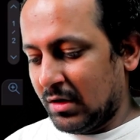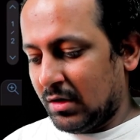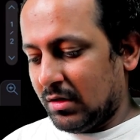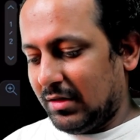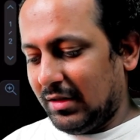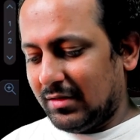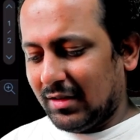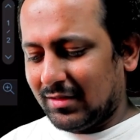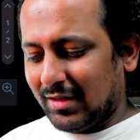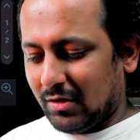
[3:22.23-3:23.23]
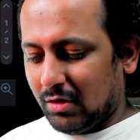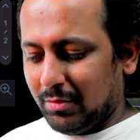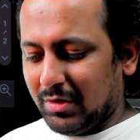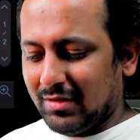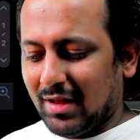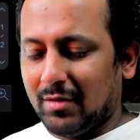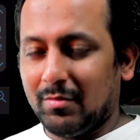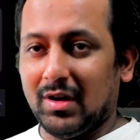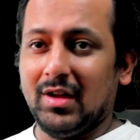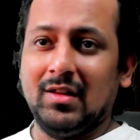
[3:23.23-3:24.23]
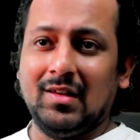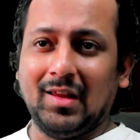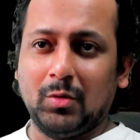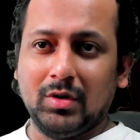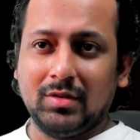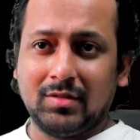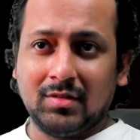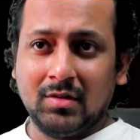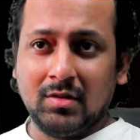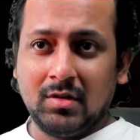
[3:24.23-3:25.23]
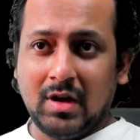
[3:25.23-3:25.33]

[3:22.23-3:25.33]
these things can only be designed by linguists,